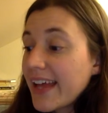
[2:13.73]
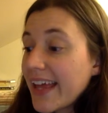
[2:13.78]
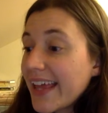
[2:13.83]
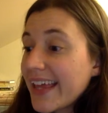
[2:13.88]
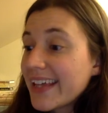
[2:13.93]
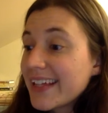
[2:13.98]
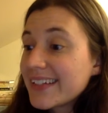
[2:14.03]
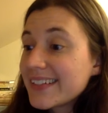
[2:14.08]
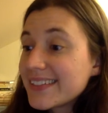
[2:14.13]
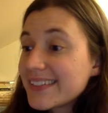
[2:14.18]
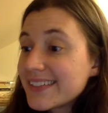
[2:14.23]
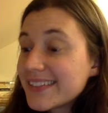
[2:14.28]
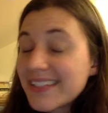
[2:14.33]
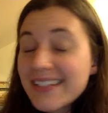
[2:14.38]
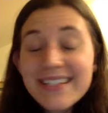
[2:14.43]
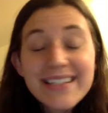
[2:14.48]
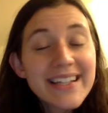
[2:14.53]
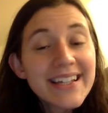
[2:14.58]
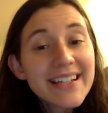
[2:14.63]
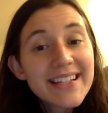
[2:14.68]
and to
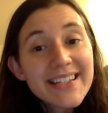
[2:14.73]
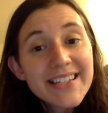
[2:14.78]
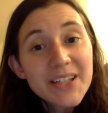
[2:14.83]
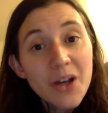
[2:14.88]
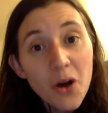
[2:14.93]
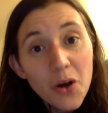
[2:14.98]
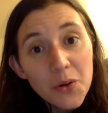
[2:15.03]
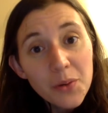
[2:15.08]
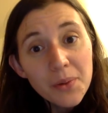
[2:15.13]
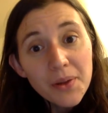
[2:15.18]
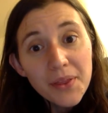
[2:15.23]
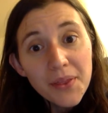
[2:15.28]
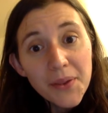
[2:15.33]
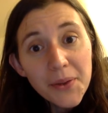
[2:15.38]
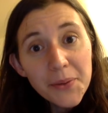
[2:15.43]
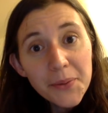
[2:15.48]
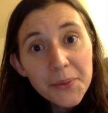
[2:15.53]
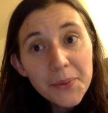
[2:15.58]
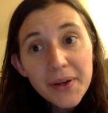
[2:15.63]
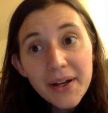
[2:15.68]
sing a song with
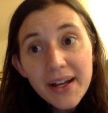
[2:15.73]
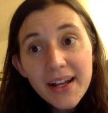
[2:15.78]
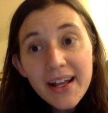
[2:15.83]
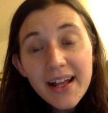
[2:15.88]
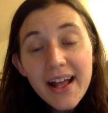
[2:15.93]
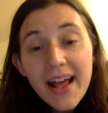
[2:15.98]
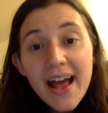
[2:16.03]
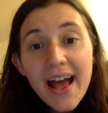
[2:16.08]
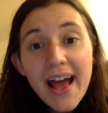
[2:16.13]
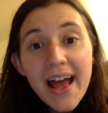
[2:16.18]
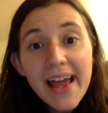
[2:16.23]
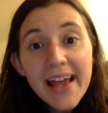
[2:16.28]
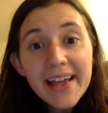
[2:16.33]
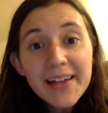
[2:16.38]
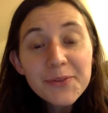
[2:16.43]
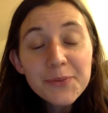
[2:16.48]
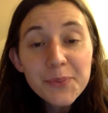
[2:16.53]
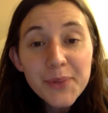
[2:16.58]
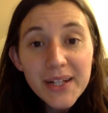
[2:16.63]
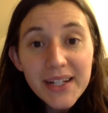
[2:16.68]
you
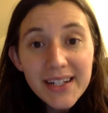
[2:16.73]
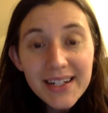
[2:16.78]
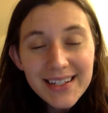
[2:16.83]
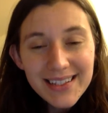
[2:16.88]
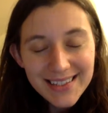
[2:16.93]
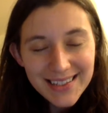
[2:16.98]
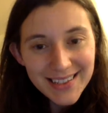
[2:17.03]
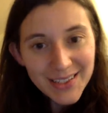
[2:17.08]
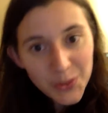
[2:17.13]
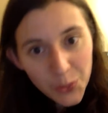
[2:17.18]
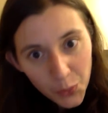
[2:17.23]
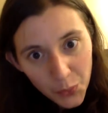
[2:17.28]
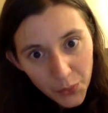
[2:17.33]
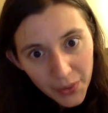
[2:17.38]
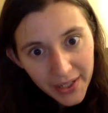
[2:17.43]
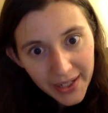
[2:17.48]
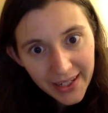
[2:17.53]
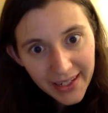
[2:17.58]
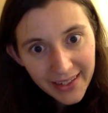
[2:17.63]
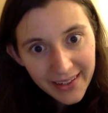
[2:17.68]
and read a
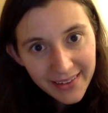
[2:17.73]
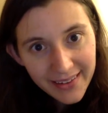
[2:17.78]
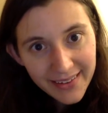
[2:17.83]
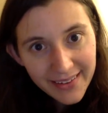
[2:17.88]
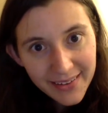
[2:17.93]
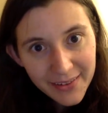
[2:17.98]
story.